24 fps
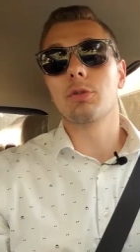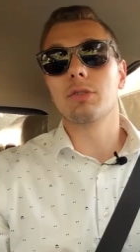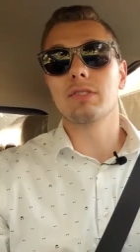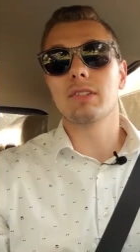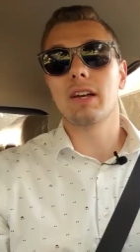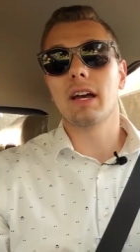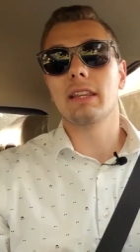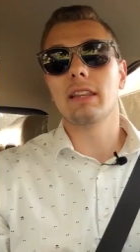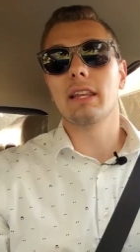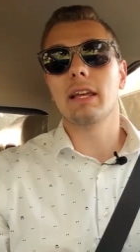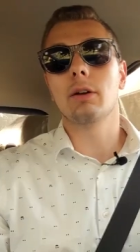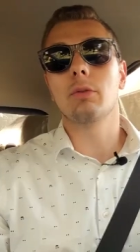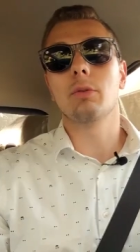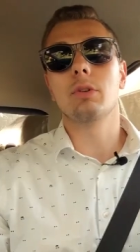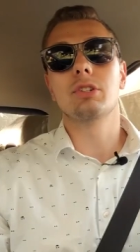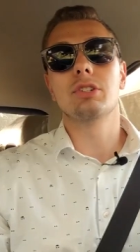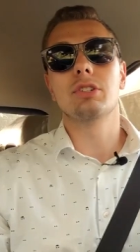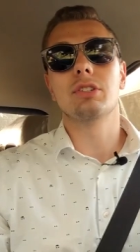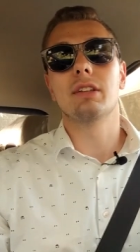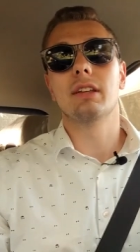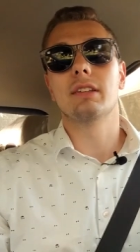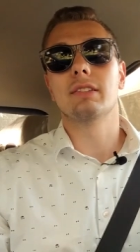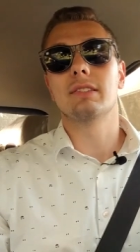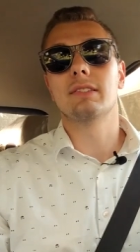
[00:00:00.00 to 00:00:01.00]
design language,
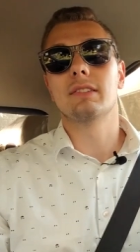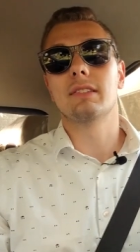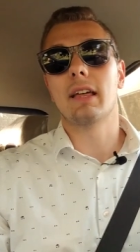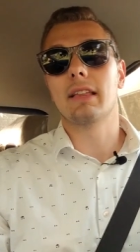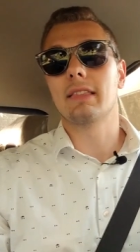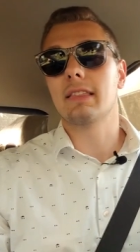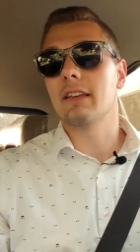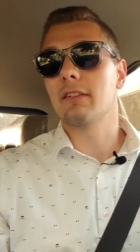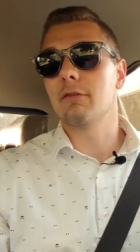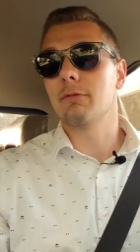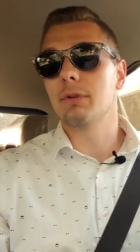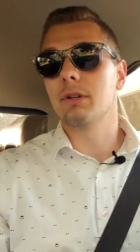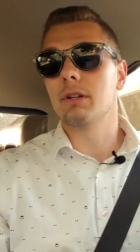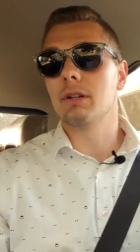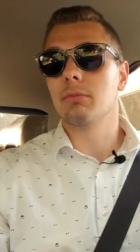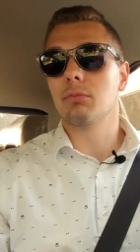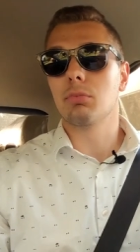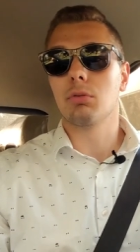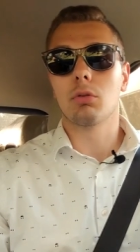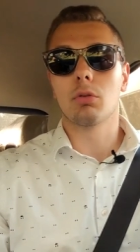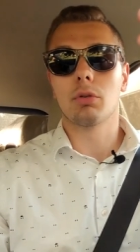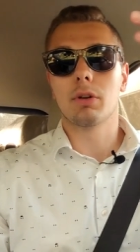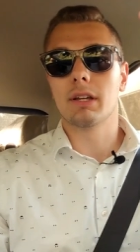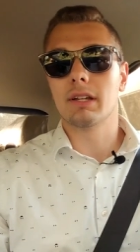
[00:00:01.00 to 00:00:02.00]
this that they've been
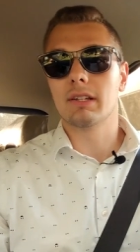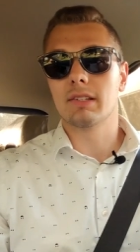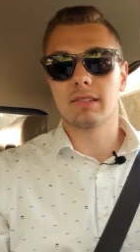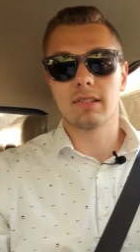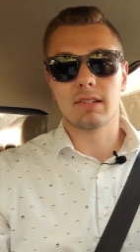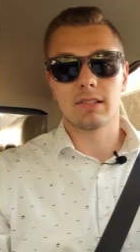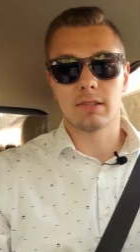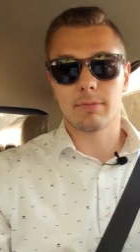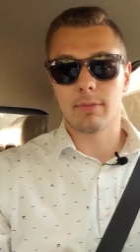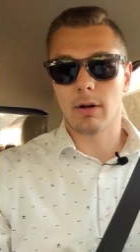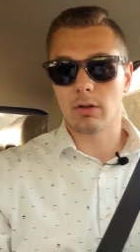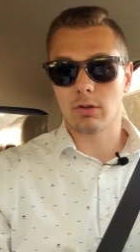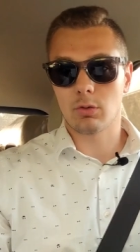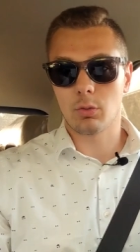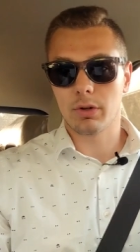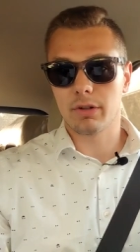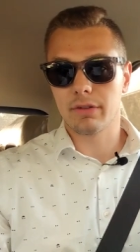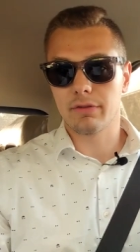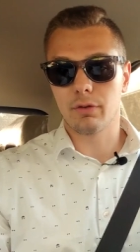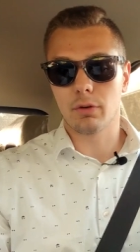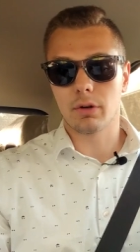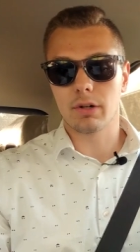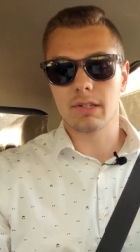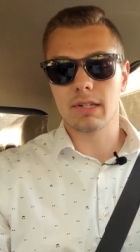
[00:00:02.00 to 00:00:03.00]
employing since about
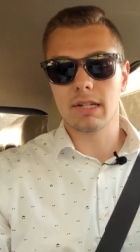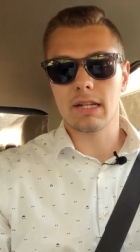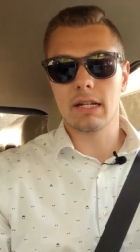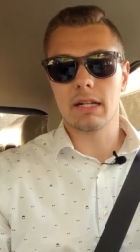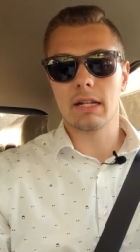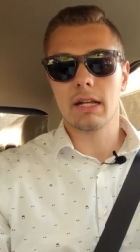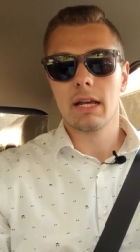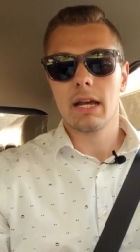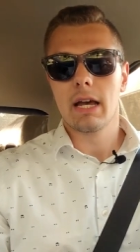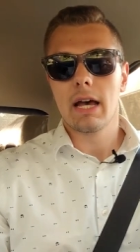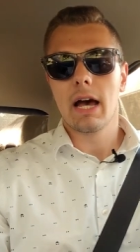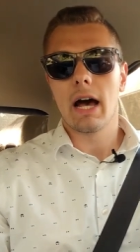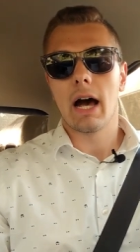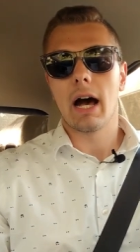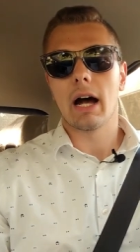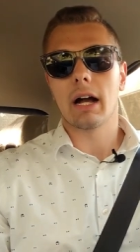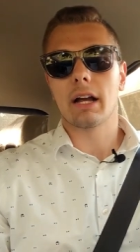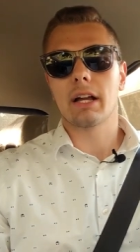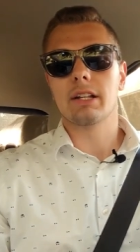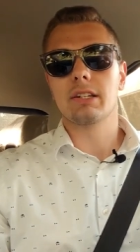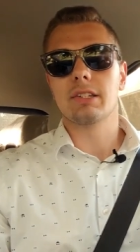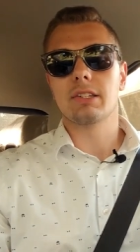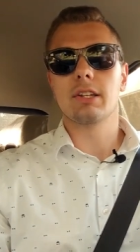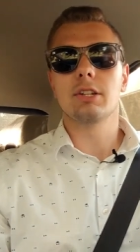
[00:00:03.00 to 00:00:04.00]
2014, uh,
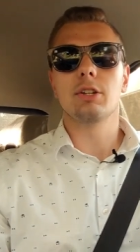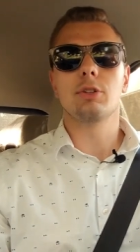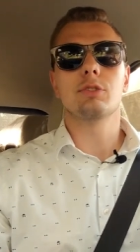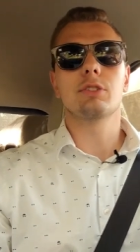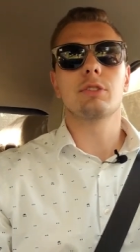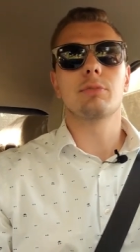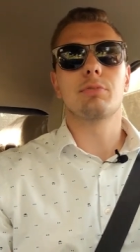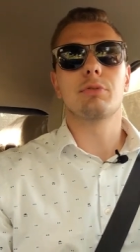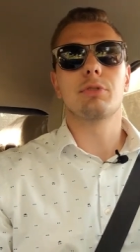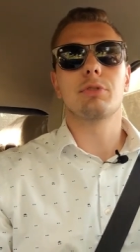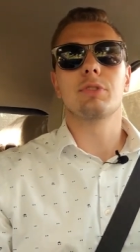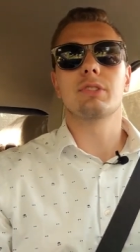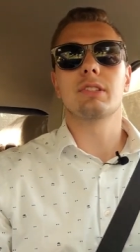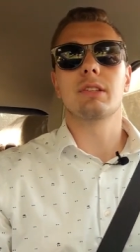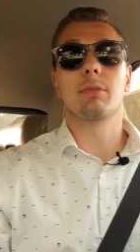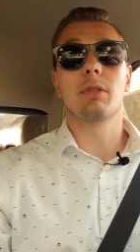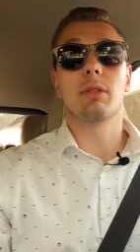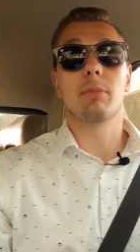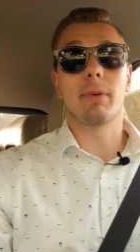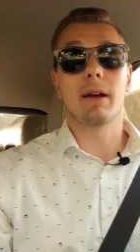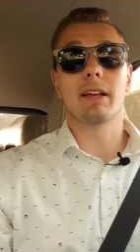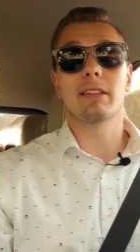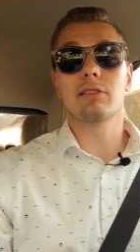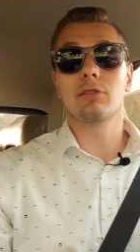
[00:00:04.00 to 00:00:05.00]
continues to produce some of
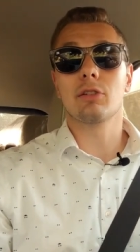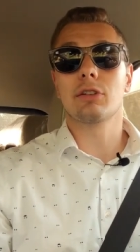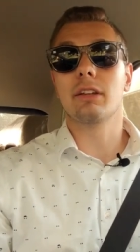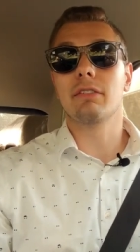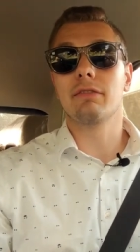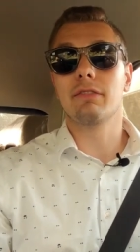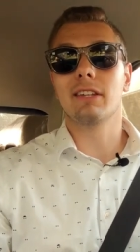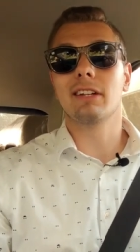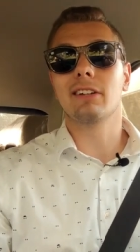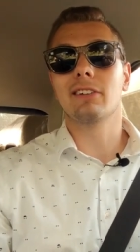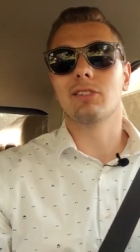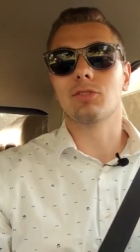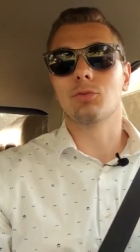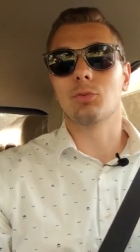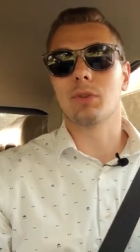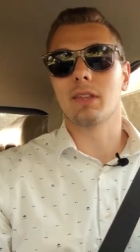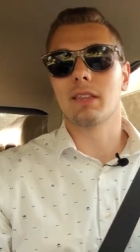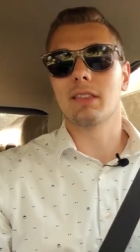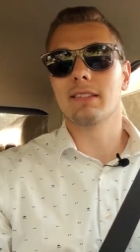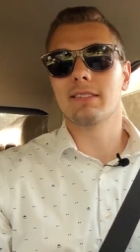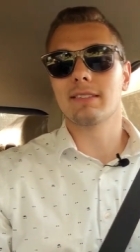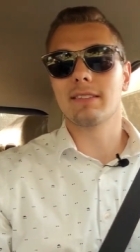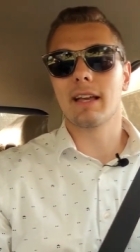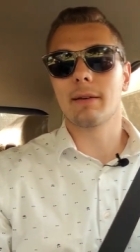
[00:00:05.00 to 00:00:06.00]
the best looking vehicles
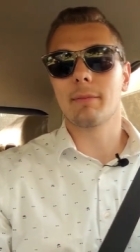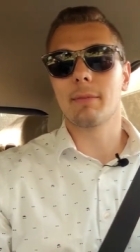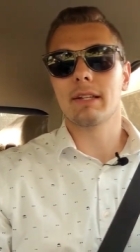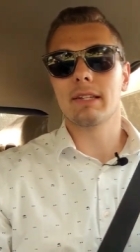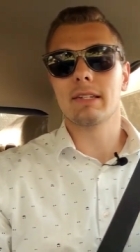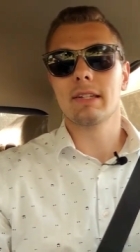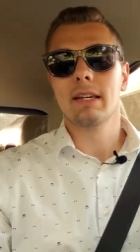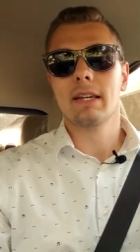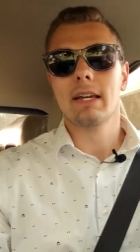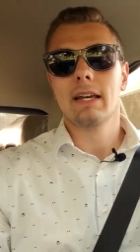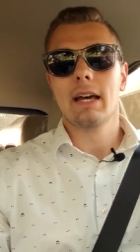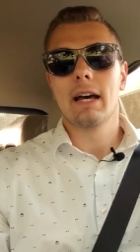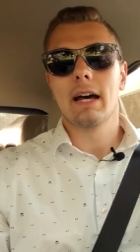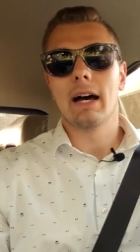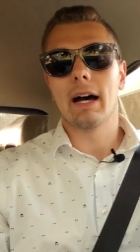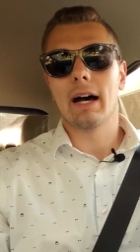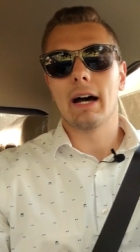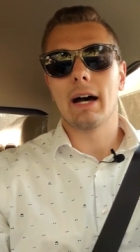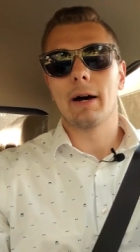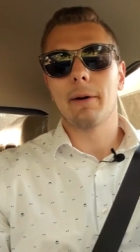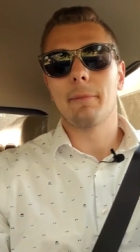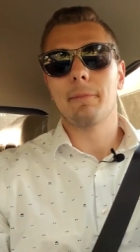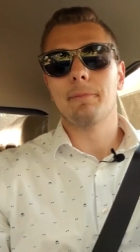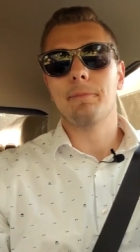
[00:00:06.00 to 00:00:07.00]
within the segment.
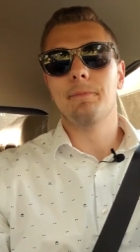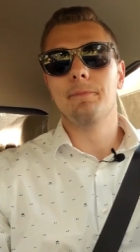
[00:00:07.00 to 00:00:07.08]
Um,